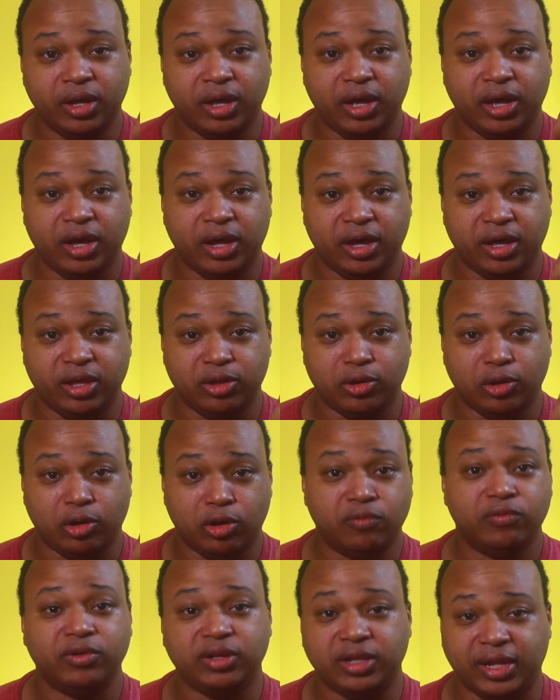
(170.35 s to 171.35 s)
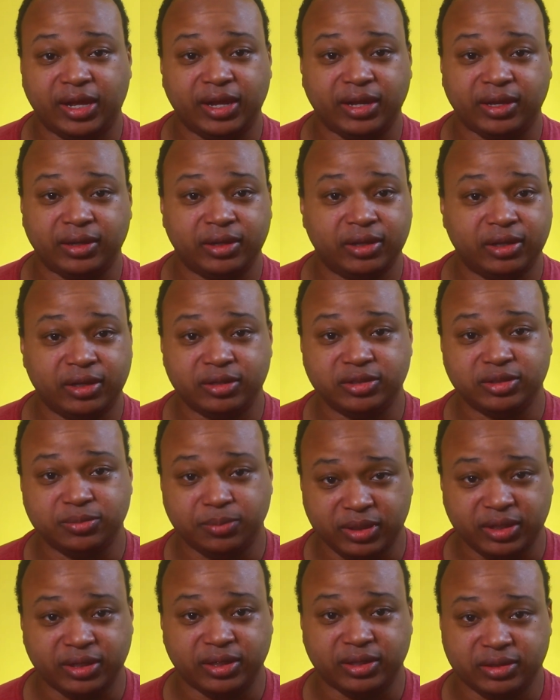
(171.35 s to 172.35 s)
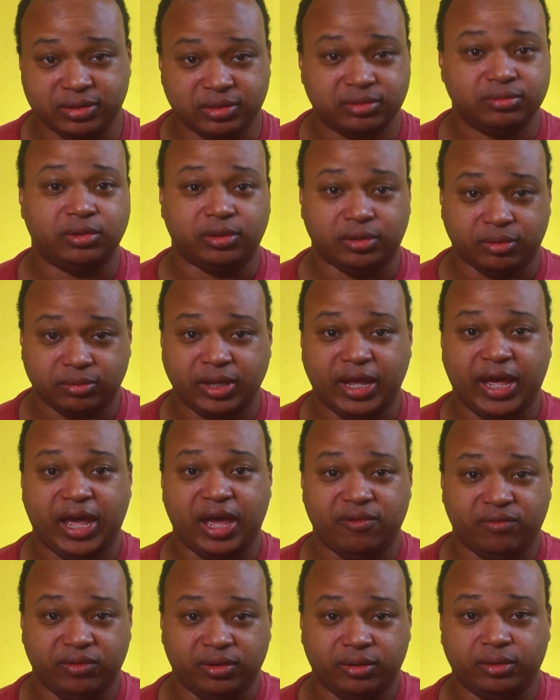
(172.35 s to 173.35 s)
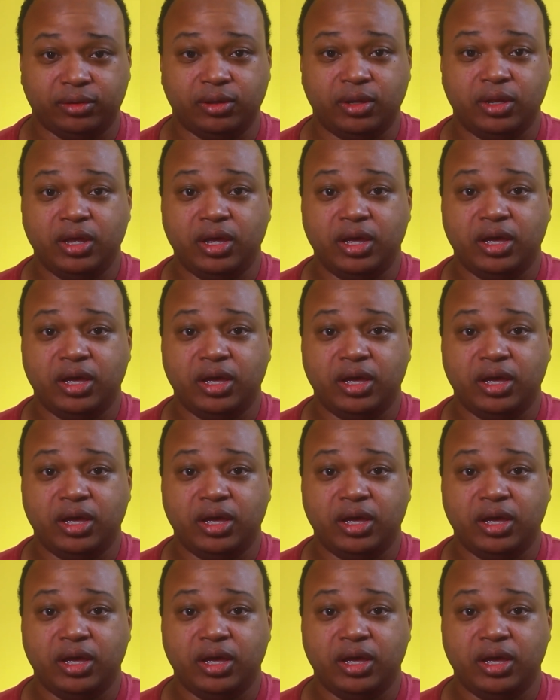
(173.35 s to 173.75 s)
uh, your overclocking comes, because you know having